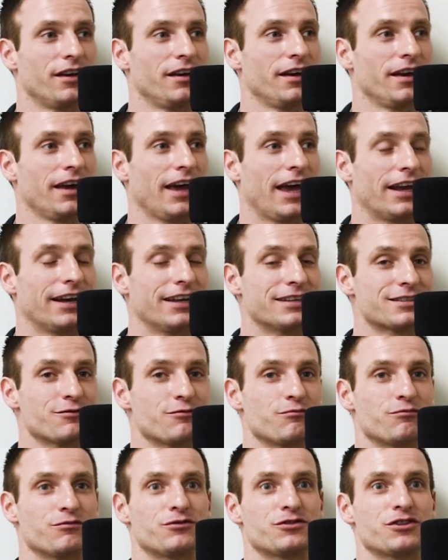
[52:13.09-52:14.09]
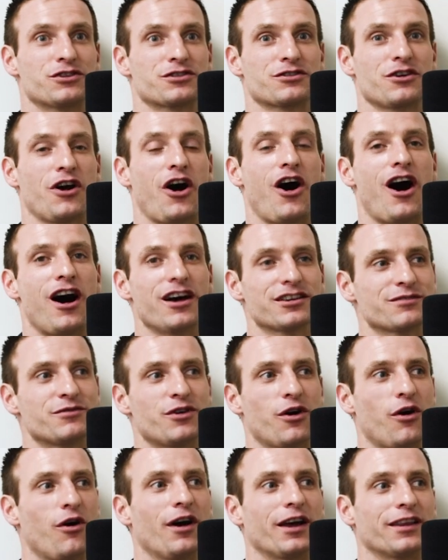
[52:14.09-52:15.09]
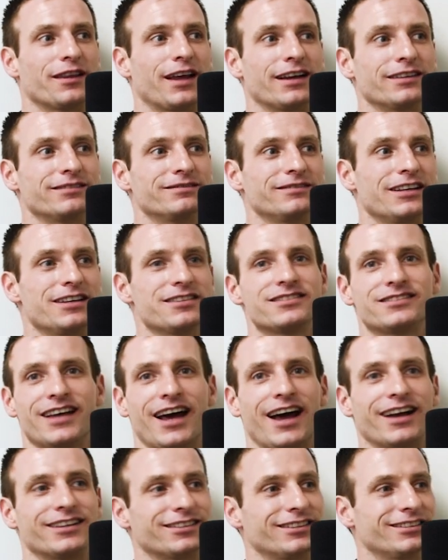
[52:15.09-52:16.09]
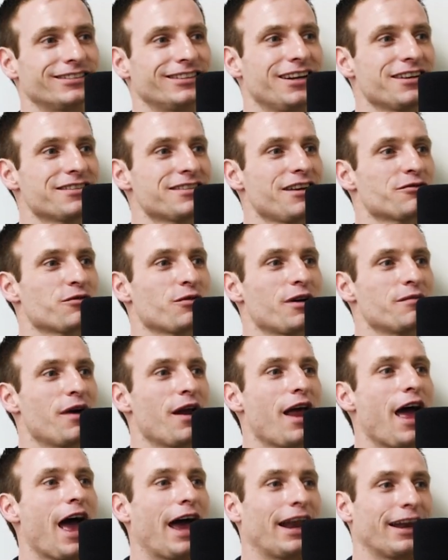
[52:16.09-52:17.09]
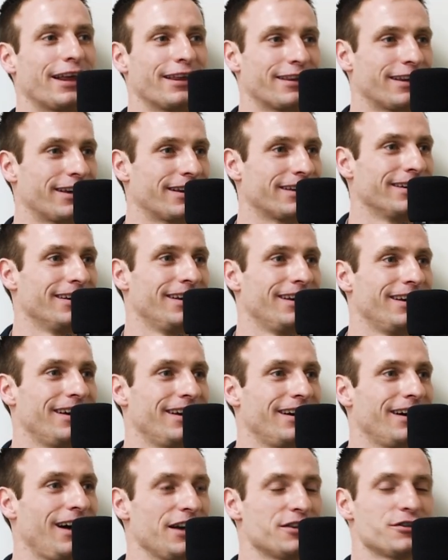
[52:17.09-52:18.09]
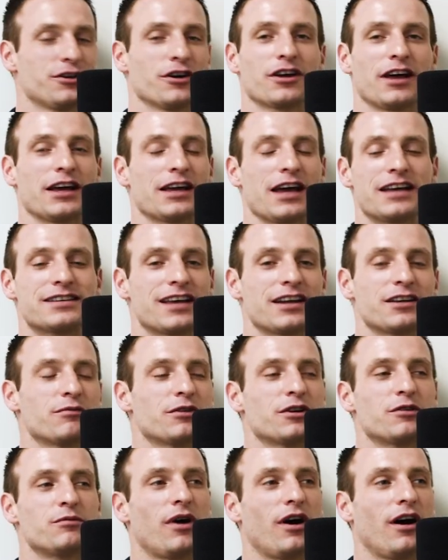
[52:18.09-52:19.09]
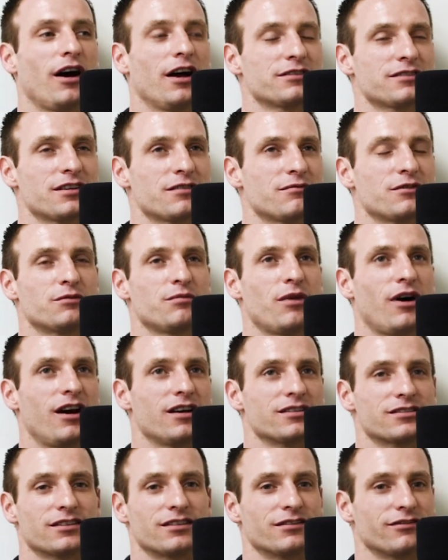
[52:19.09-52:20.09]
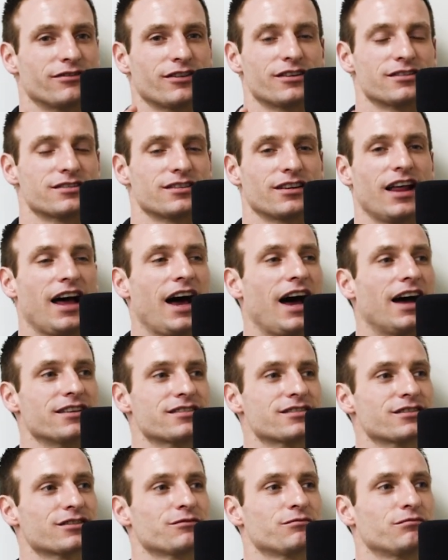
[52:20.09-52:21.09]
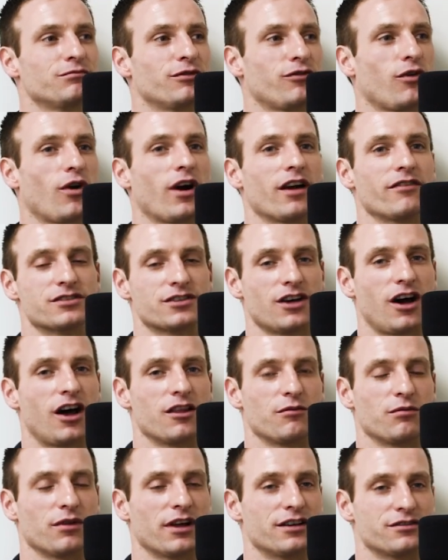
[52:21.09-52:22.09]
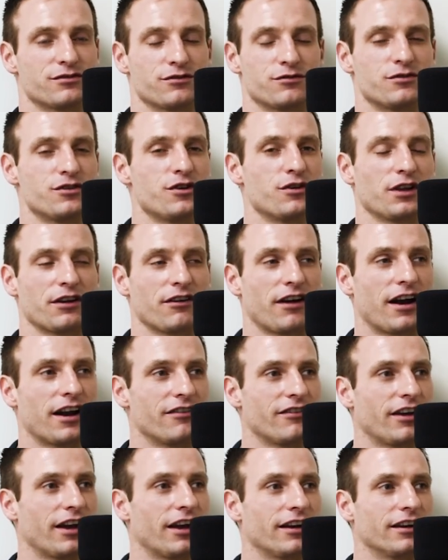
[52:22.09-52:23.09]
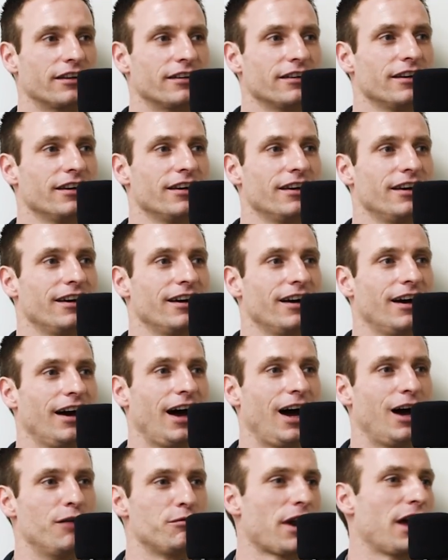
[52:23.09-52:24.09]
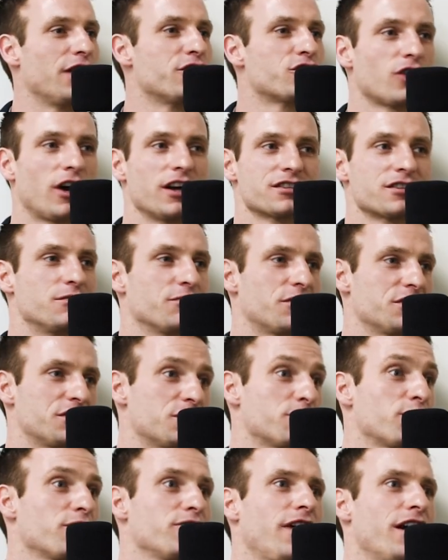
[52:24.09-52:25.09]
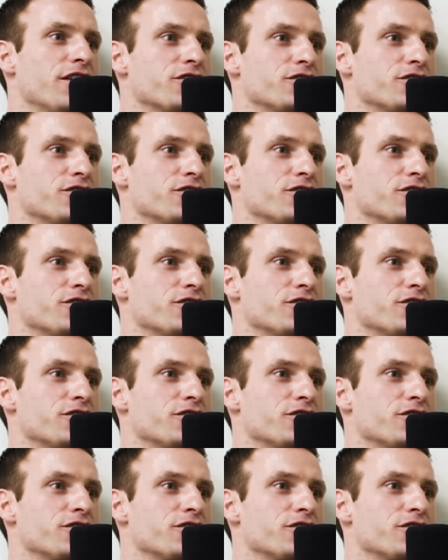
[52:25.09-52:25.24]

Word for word: and it's just awesome knowing that he's in Texas. He doesn't have to worry about anything. I took, I, I sent him a deposit. I sent him a deposit in the first and the last before I even saw the place. It was newly renovated. Uh, yeah. Uh, but I trust him because he's professional.